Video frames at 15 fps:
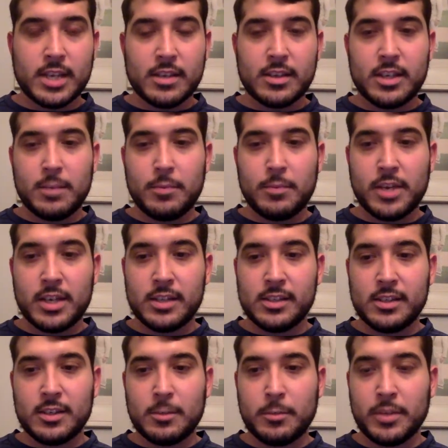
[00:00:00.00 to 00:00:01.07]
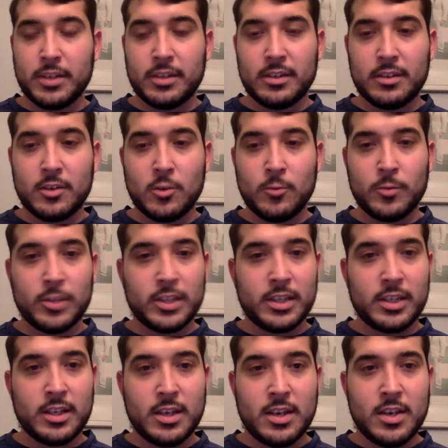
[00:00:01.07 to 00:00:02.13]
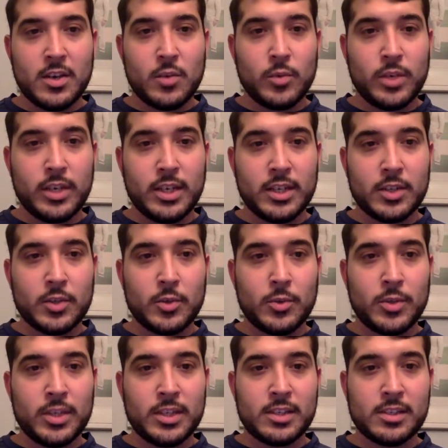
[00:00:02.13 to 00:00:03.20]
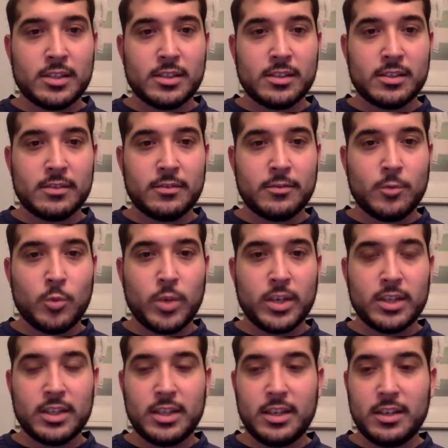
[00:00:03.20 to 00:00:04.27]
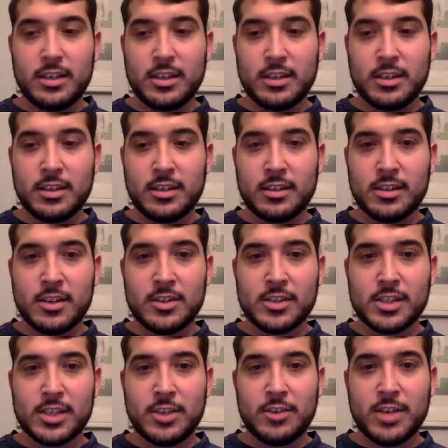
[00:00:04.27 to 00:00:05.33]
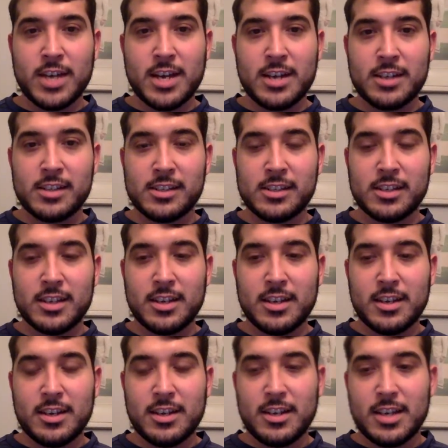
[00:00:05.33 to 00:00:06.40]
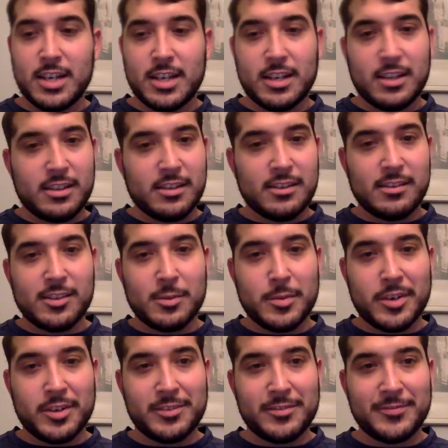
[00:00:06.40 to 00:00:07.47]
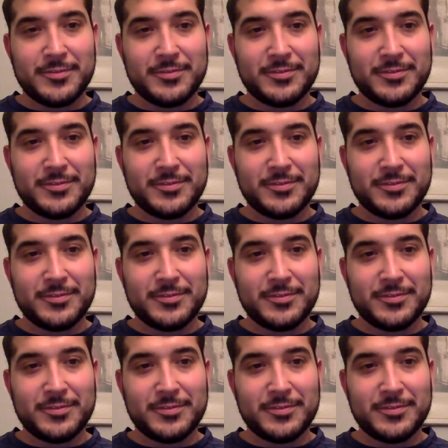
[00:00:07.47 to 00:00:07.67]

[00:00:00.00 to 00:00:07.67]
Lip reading: Keep your heads up, and hopefully we can get through this quickly, and I'll see you guys tomorrow.